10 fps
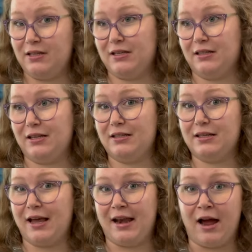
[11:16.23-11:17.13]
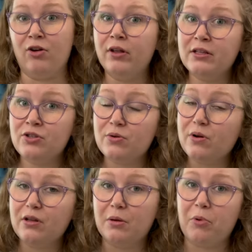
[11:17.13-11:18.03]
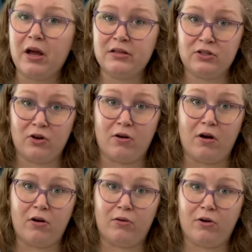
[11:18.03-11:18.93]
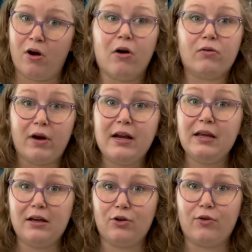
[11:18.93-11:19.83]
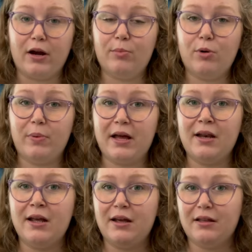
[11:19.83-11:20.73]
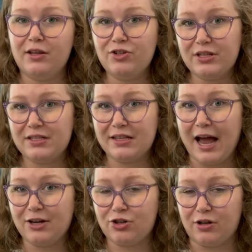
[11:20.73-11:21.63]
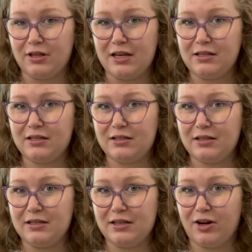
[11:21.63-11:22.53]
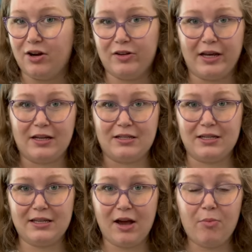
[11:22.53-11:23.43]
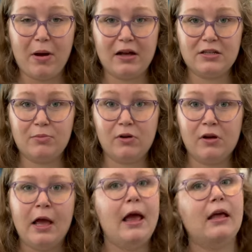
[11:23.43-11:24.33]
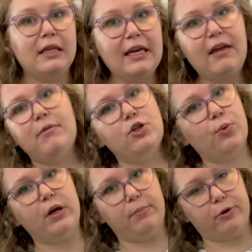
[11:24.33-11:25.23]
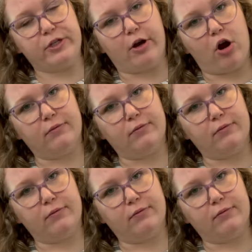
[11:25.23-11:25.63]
since it's an outlet store and the prices are already incredible, but there's a slash on this. Is there like a discount possible? And they gave me 20% off.